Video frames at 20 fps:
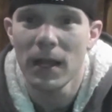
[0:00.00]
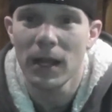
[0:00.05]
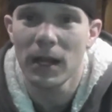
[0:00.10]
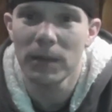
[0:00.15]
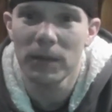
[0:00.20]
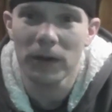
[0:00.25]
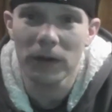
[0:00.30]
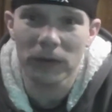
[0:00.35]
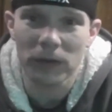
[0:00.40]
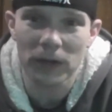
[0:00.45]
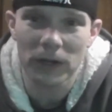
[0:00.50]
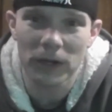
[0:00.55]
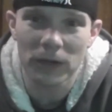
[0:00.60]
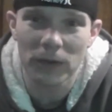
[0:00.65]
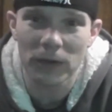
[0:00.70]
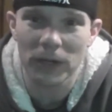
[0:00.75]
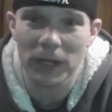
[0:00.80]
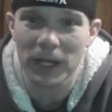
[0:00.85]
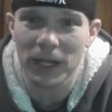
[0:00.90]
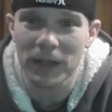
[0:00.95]
Another thing to
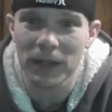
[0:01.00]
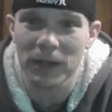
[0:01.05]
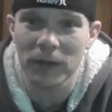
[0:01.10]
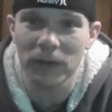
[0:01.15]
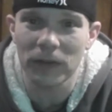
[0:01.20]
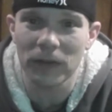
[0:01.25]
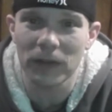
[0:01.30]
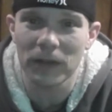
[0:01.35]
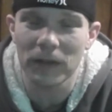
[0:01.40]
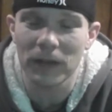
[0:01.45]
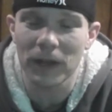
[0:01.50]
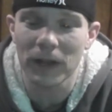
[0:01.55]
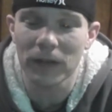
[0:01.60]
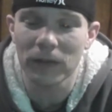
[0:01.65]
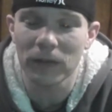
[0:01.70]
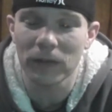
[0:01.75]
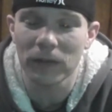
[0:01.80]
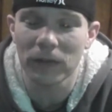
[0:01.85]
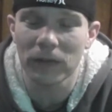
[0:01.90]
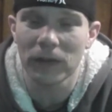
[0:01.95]
note, like on the outside of these
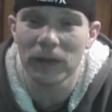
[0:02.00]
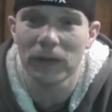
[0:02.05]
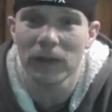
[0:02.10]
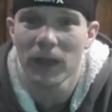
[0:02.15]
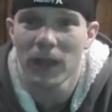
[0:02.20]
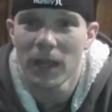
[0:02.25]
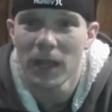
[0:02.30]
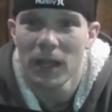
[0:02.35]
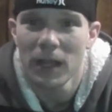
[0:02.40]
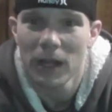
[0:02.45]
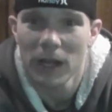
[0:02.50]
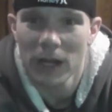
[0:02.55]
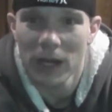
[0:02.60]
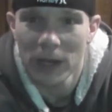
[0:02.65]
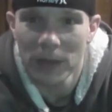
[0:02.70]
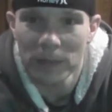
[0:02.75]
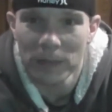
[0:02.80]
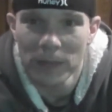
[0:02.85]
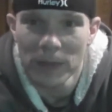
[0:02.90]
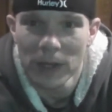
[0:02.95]
consoles, is these
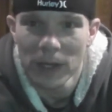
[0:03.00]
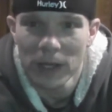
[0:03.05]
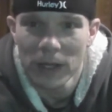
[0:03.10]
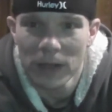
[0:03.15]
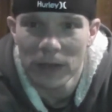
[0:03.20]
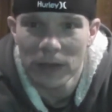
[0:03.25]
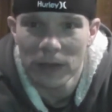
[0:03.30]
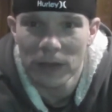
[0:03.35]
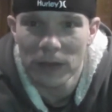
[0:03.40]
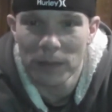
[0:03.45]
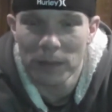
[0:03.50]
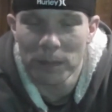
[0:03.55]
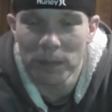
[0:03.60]
the